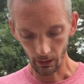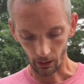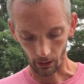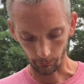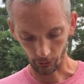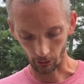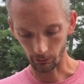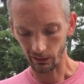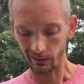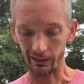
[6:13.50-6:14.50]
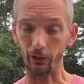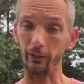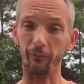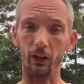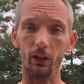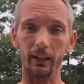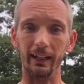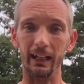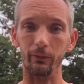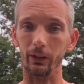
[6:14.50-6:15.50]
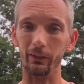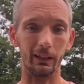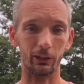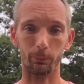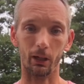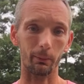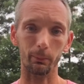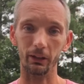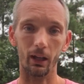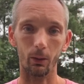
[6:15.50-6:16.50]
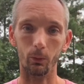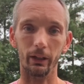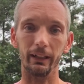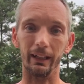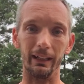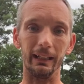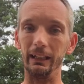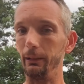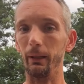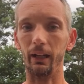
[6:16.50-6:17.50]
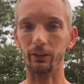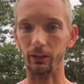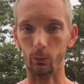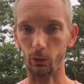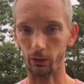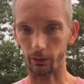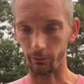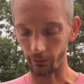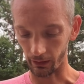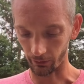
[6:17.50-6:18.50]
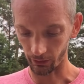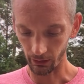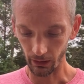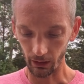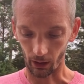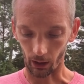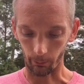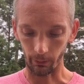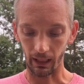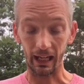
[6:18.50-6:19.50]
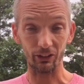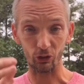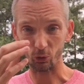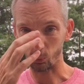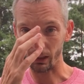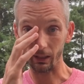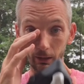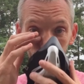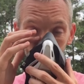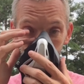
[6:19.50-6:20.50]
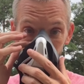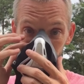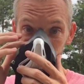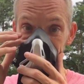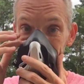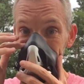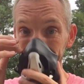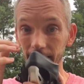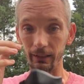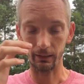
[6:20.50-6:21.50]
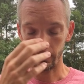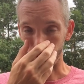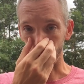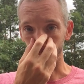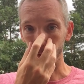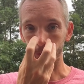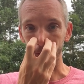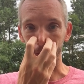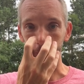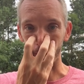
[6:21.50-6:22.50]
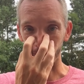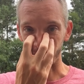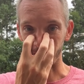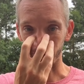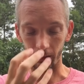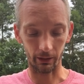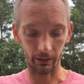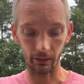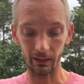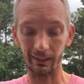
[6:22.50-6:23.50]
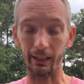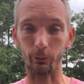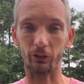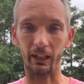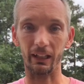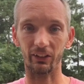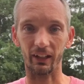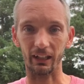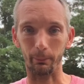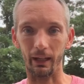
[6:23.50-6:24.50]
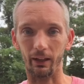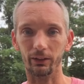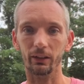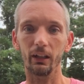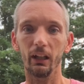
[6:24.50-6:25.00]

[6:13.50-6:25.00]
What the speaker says: So the only fault I have of it is probably not one that any mask in the world can fix. As you sweat can, you know, you'll start sweating in this area that will stay inside the mask.